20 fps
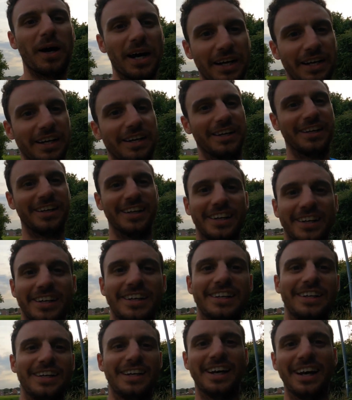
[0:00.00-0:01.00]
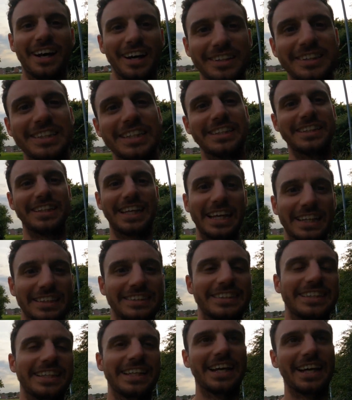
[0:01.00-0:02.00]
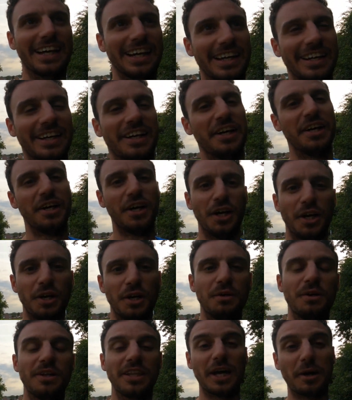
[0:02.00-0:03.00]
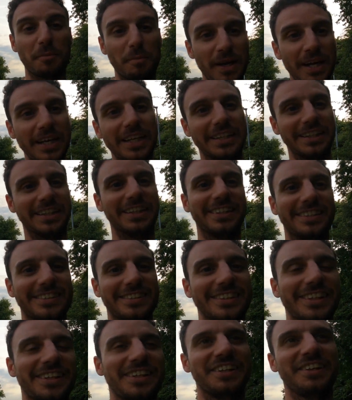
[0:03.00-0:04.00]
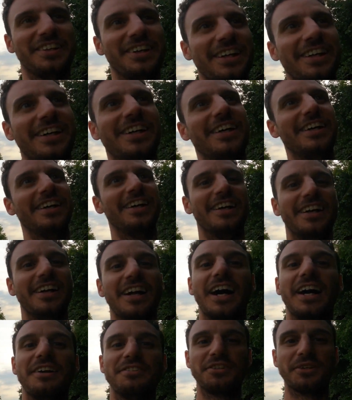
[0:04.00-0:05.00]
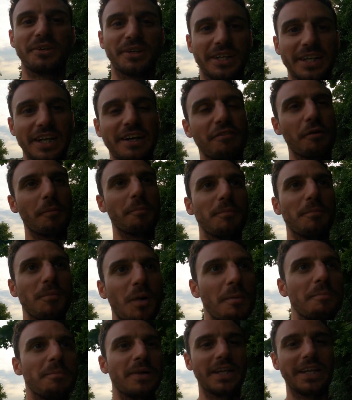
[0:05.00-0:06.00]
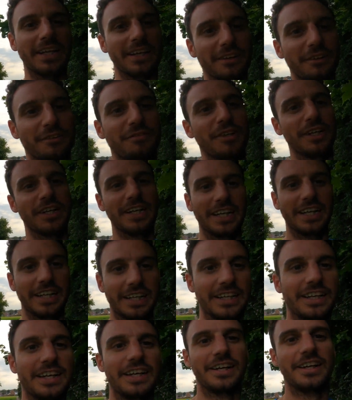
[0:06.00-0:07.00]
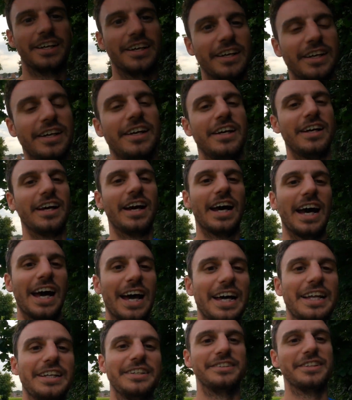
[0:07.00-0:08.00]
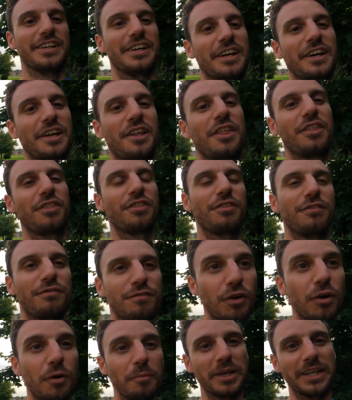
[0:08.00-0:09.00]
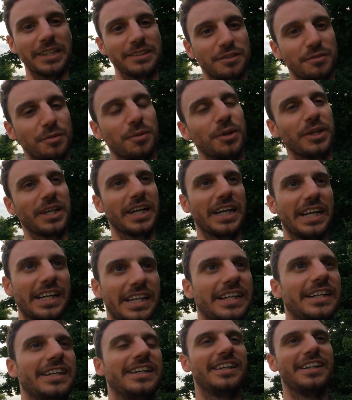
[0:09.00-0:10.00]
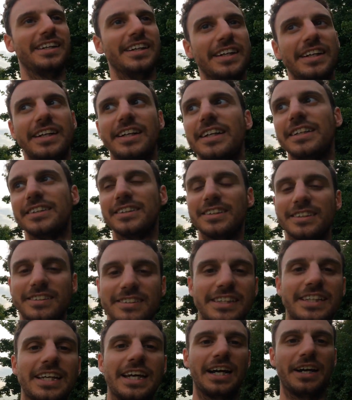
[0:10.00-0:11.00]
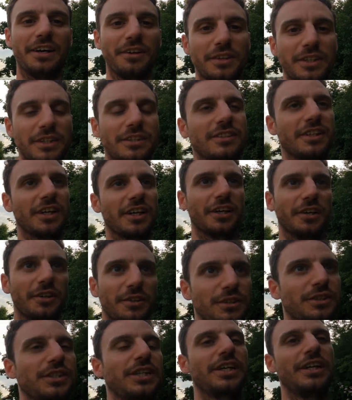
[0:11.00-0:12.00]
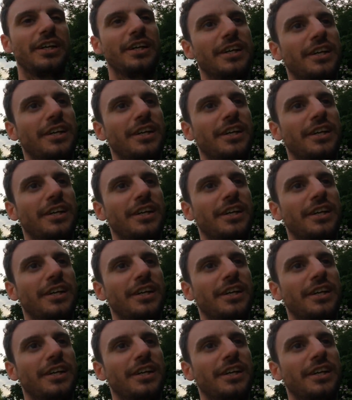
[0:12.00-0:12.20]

but I didn't get to that without pain. So I'm doing another 1 minute of running and 4 minutes of walking to see how this goes.